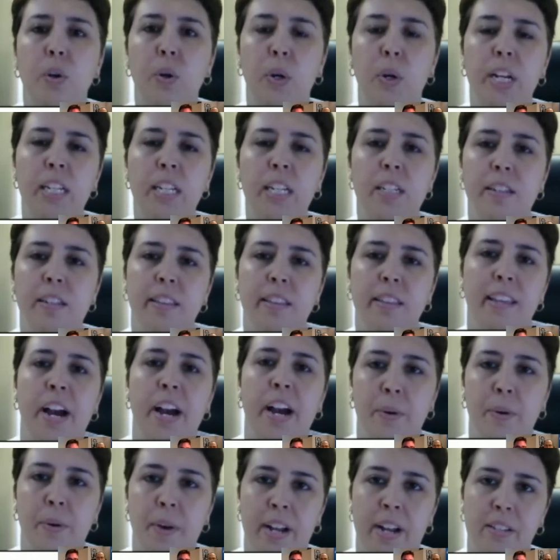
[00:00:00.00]
according to the
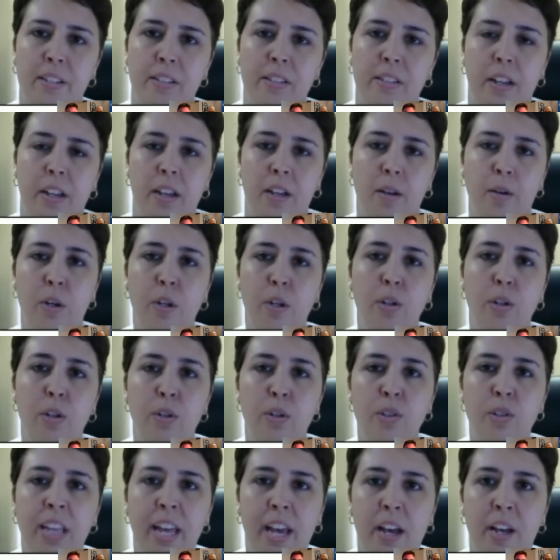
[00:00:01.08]
IRS, a
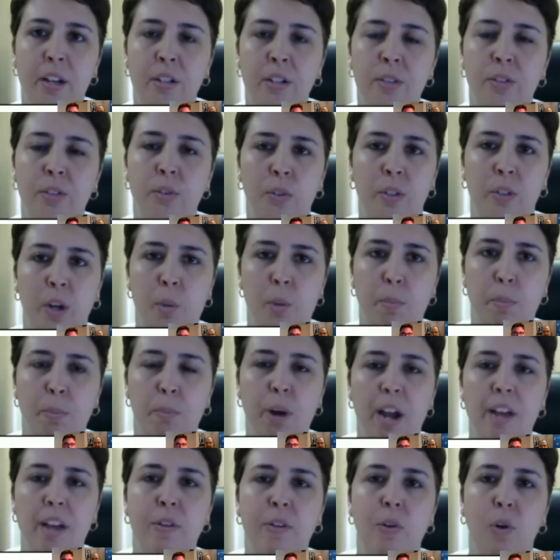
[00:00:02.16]
closely held or a
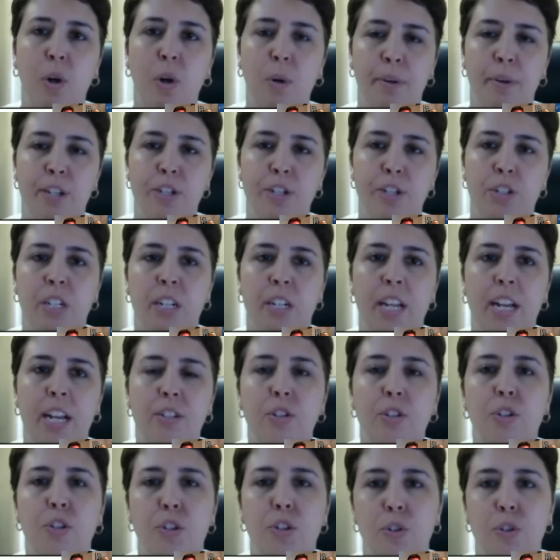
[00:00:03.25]
private corporation
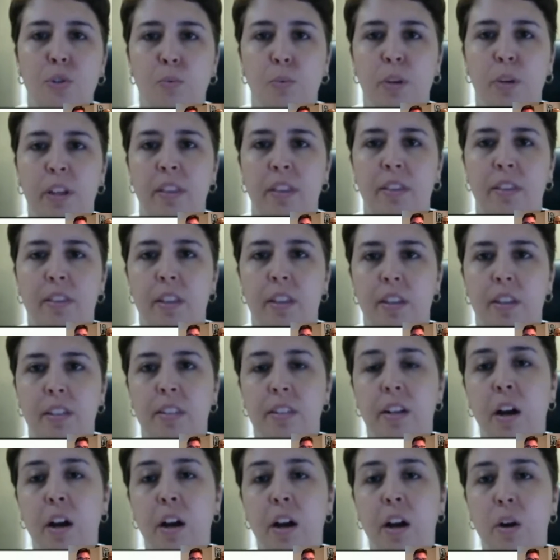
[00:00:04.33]
has to do with the
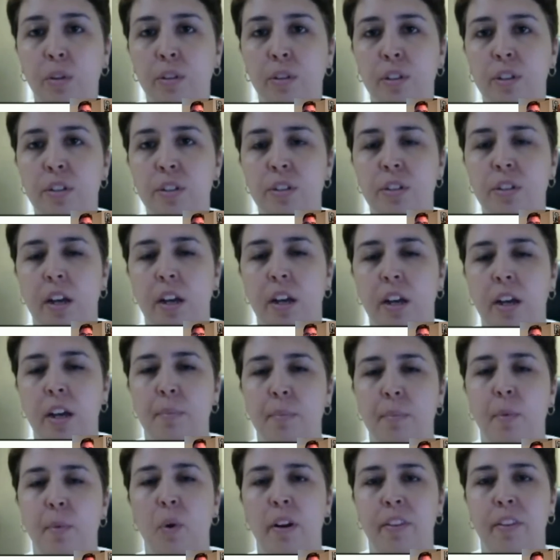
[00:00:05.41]
stockholders
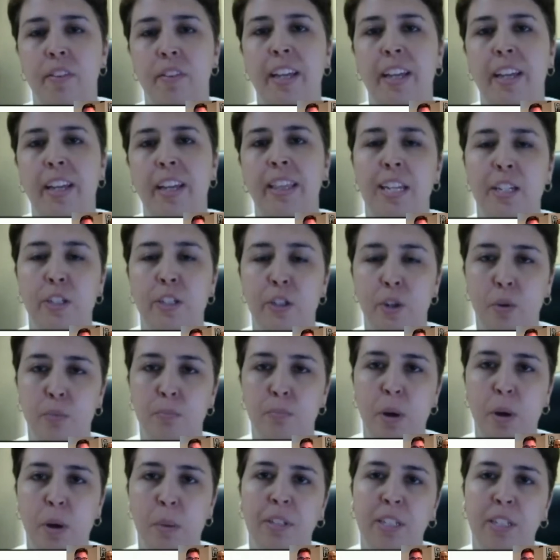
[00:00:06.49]
or the fact that they don't
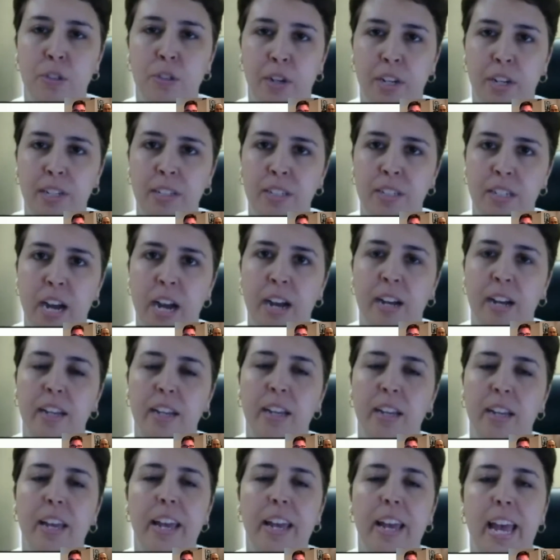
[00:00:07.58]
publicly trade stock,
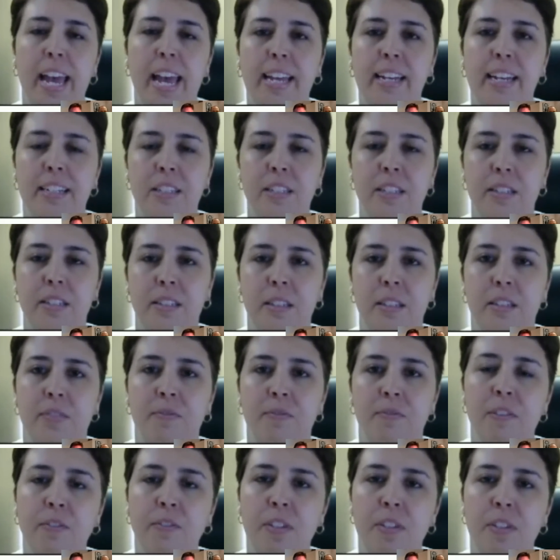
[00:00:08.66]
and it's
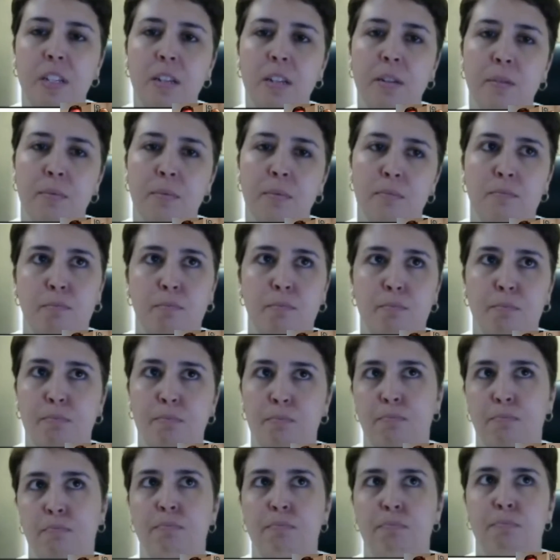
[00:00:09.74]

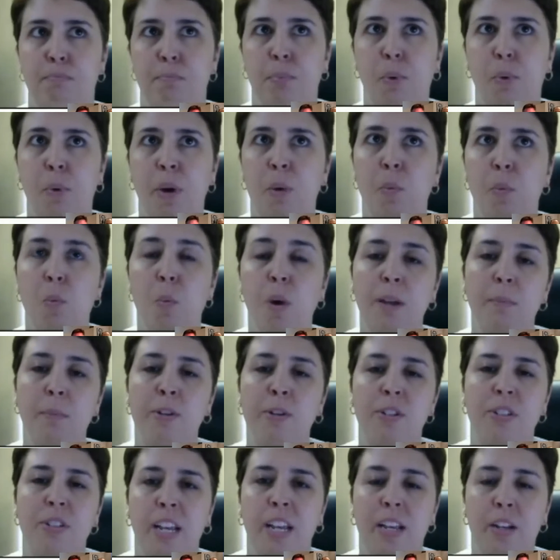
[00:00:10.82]

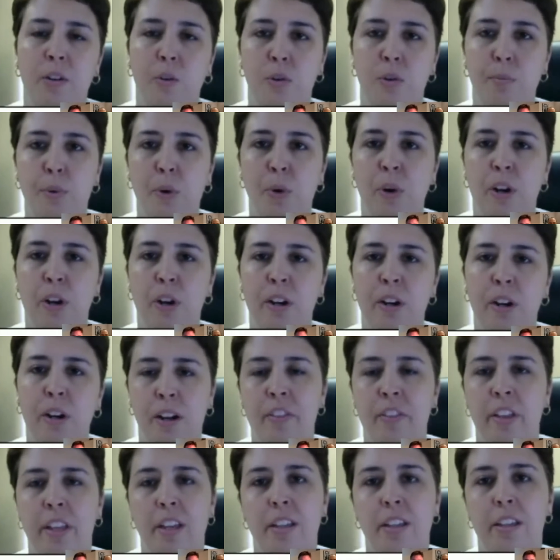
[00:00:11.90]
50.1% or more
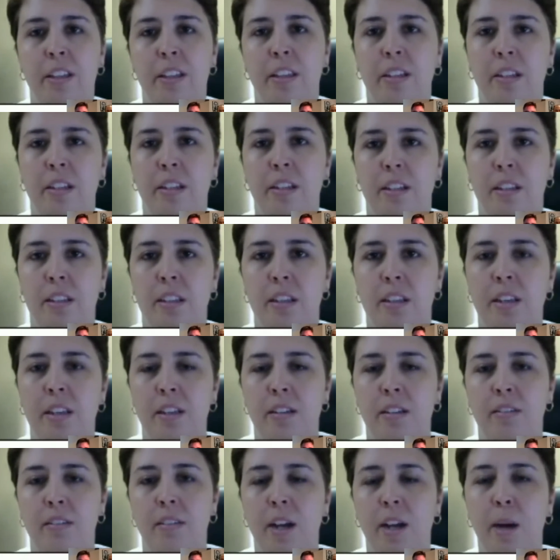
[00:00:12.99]
of
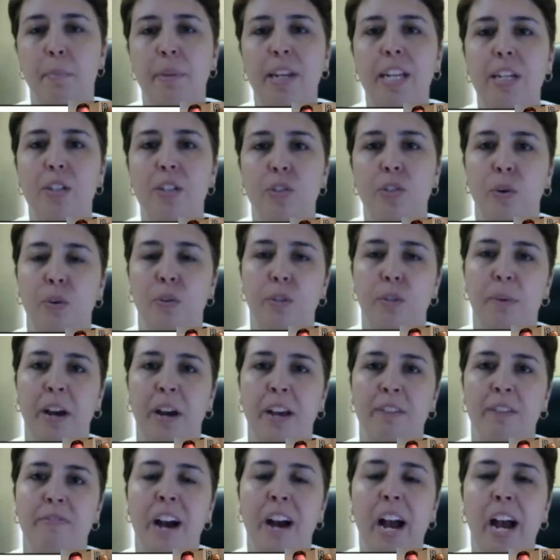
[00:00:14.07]
the company is owned
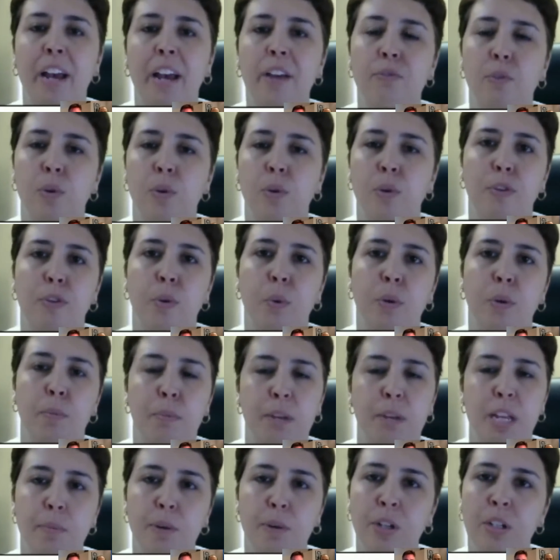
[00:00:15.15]
by 5 or fewer
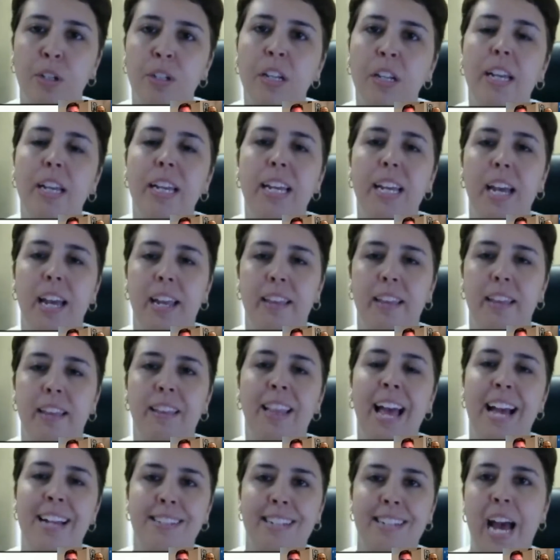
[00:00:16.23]
people in the
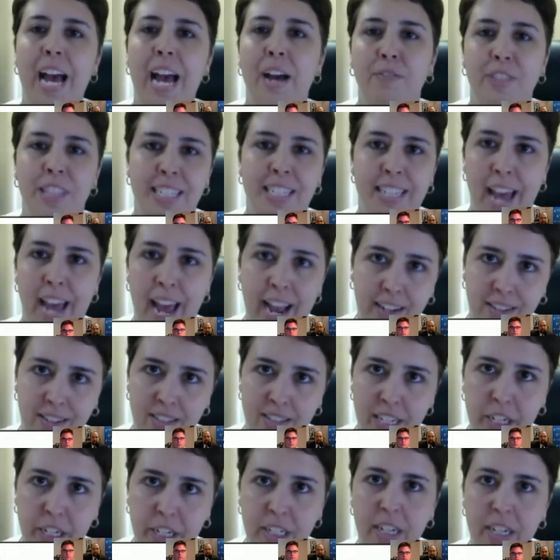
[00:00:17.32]
last half of the tax
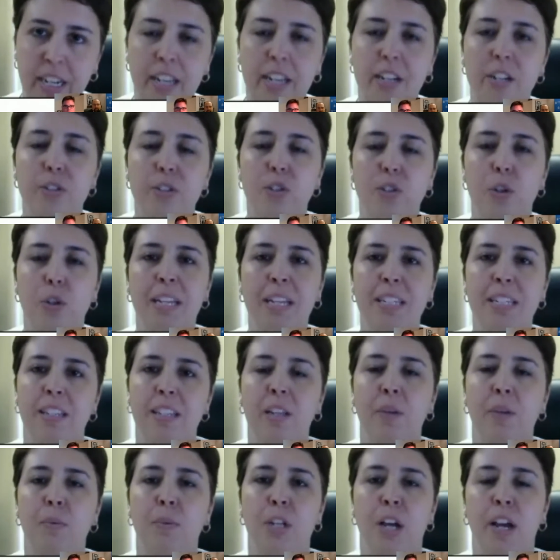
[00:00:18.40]
year. So
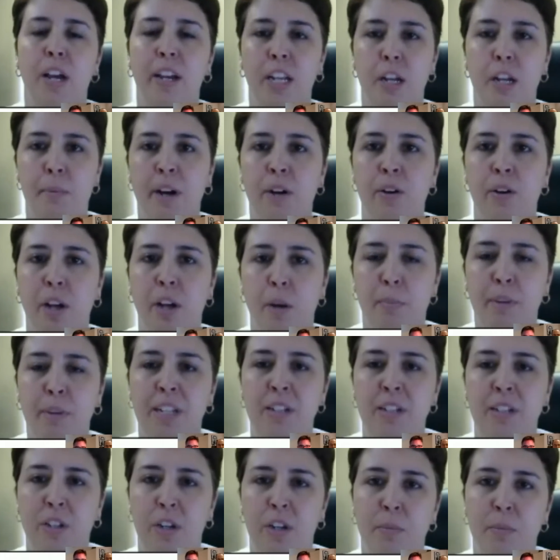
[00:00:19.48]
basically, we're talking about
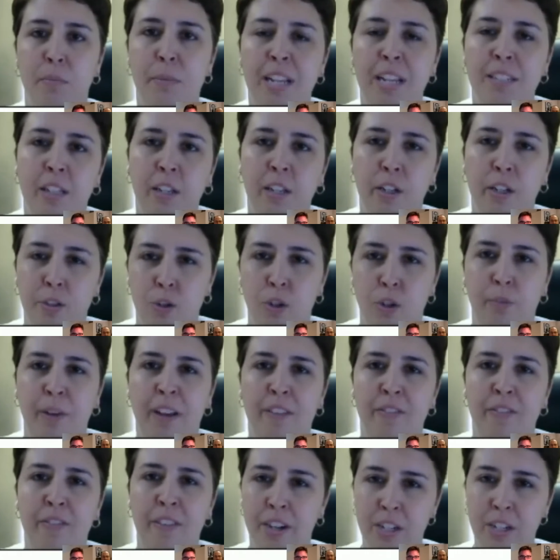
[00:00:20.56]
companies that are basically controlled by
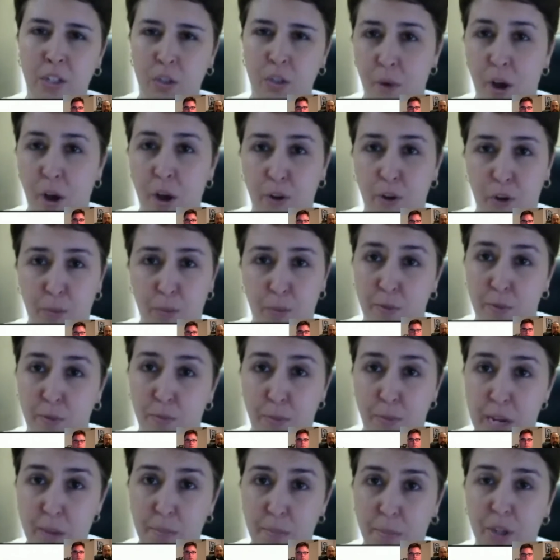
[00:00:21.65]
a very small group of
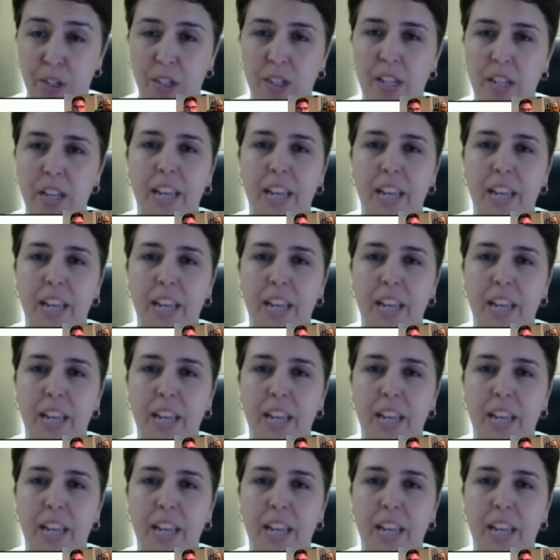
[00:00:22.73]
people.